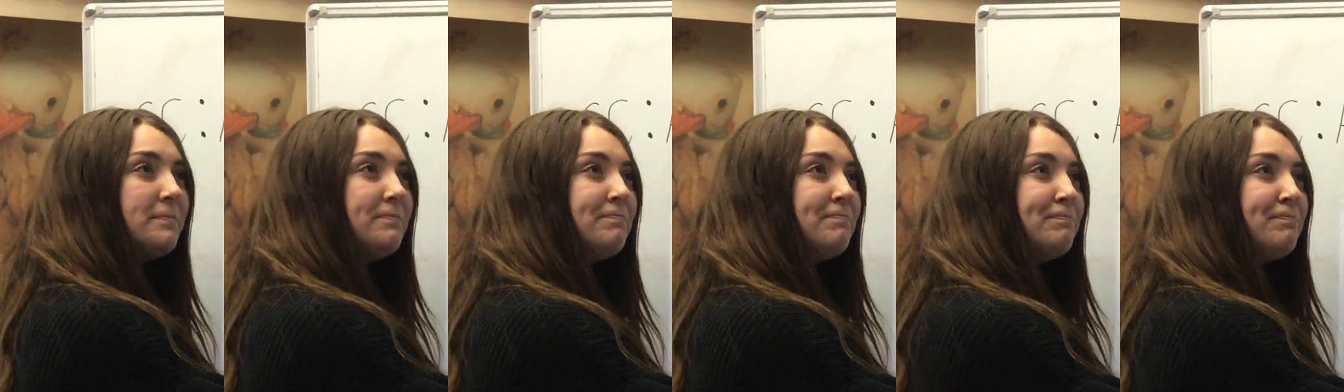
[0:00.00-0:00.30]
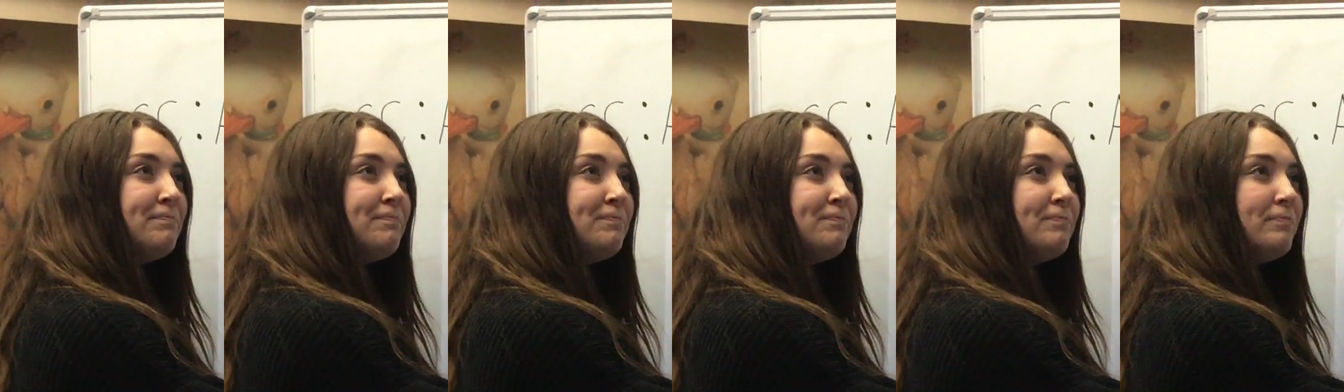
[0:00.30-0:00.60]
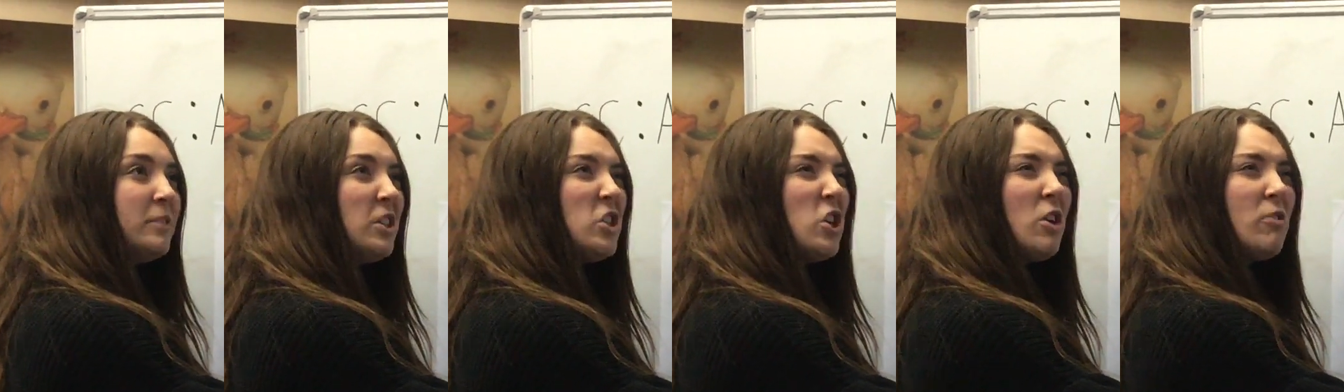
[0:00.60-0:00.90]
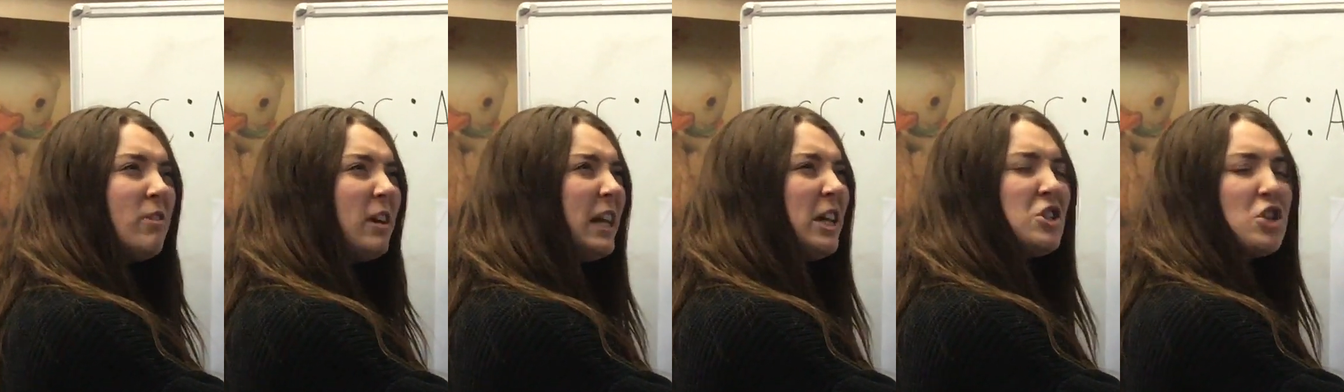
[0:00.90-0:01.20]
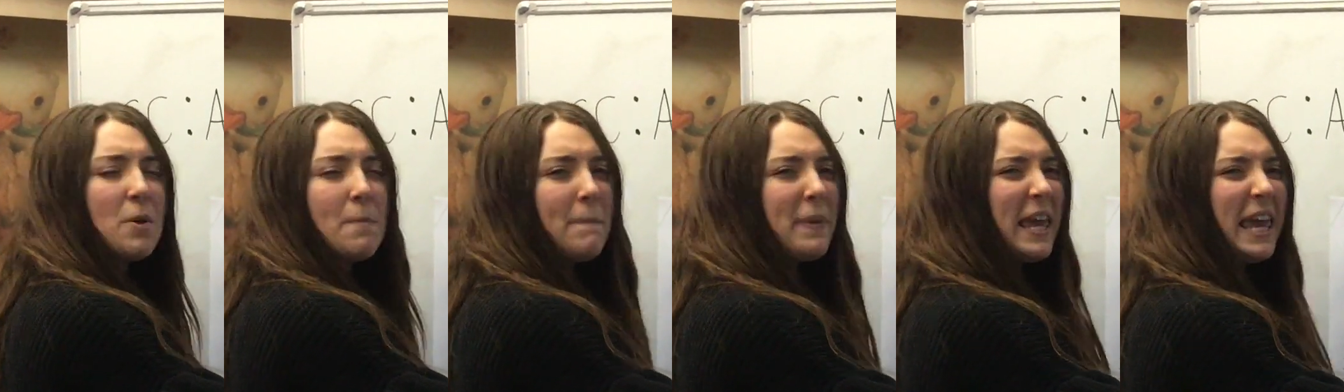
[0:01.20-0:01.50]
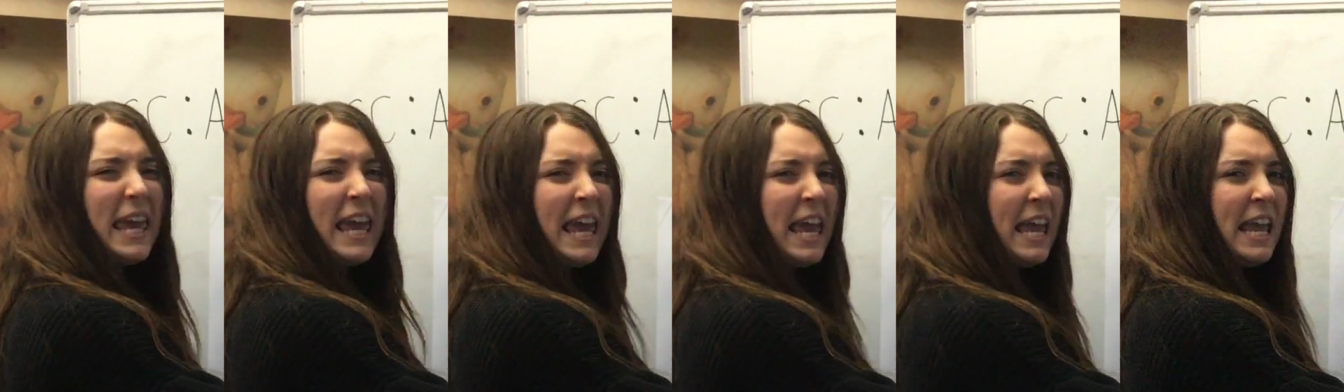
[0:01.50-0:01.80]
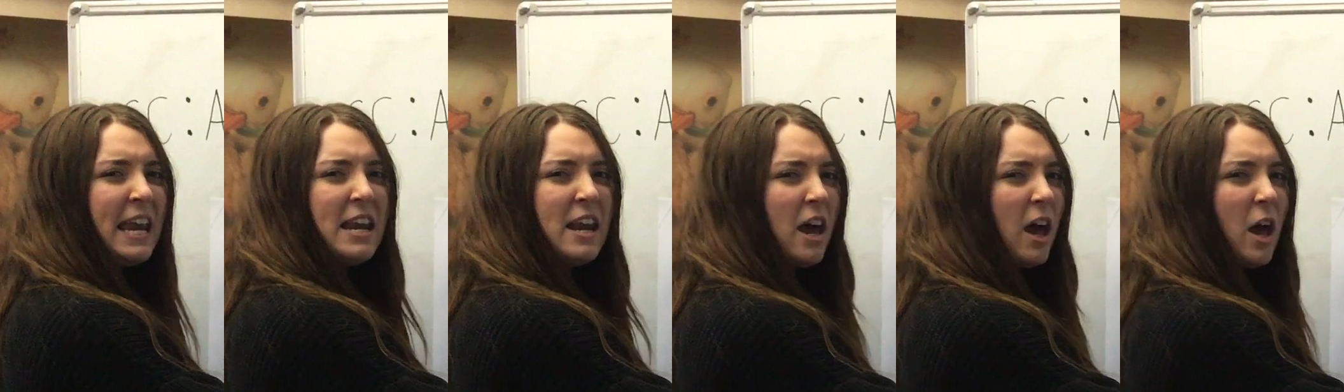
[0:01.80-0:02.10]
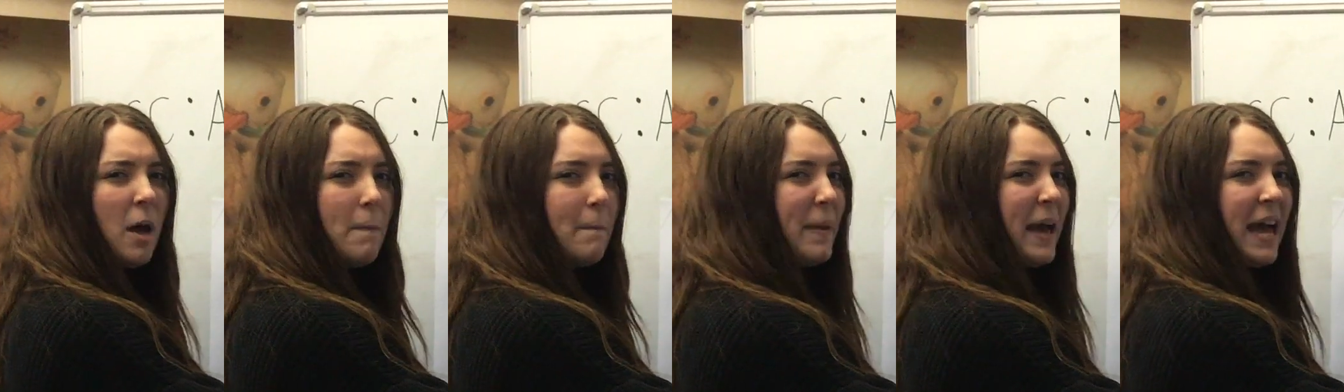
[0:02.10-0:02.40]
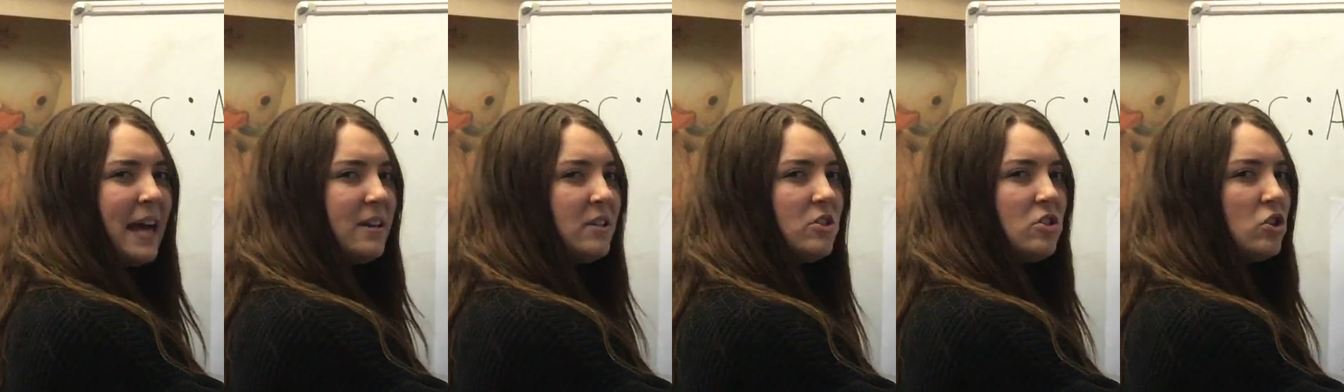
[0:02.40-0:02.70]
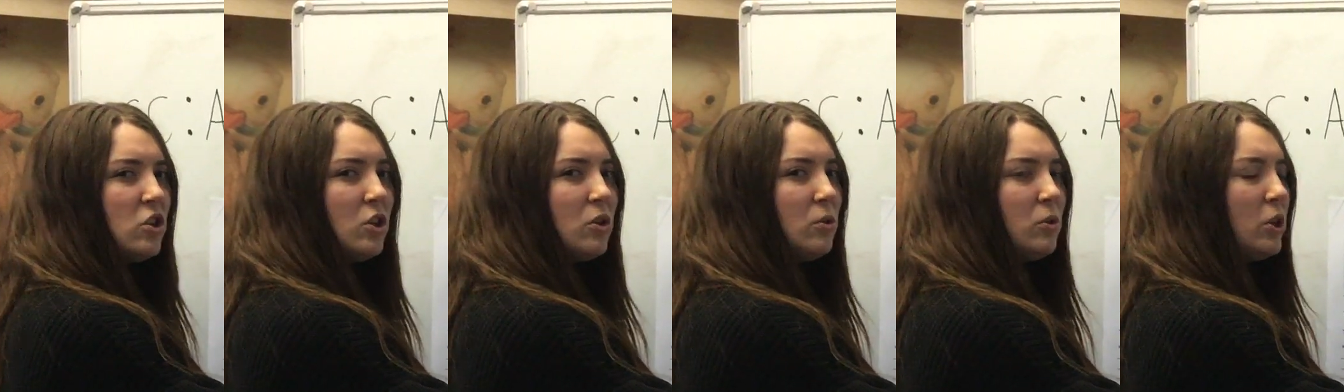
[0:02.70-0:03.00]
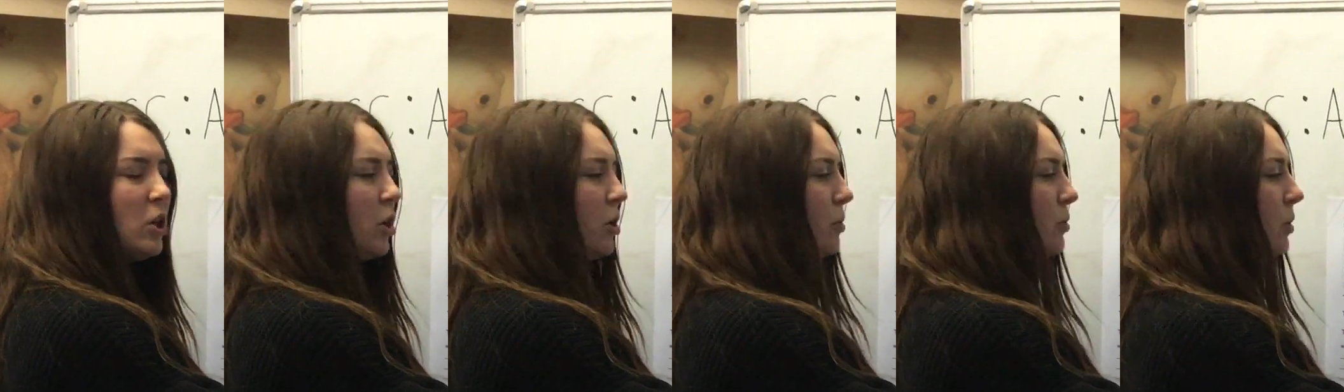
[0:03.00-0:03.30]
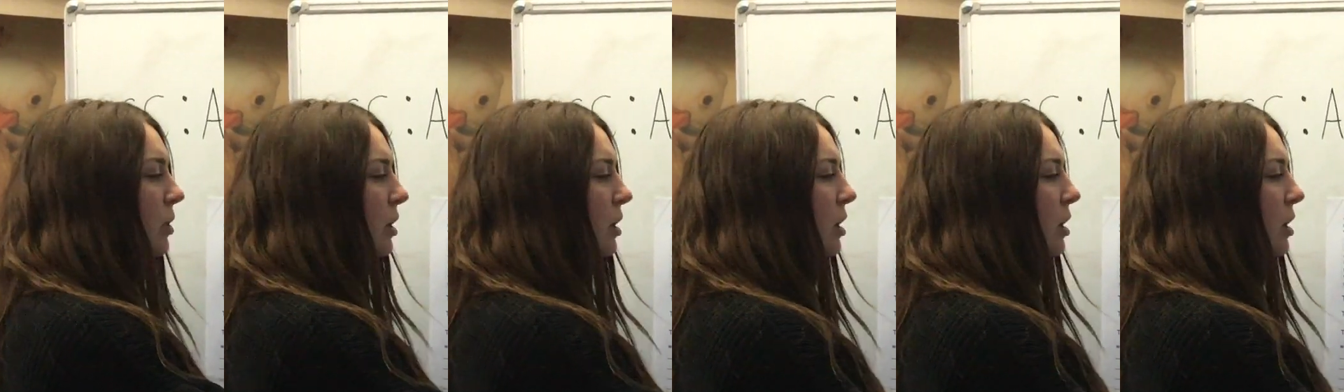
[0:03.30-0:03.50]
You don't really jump in a bed, do you?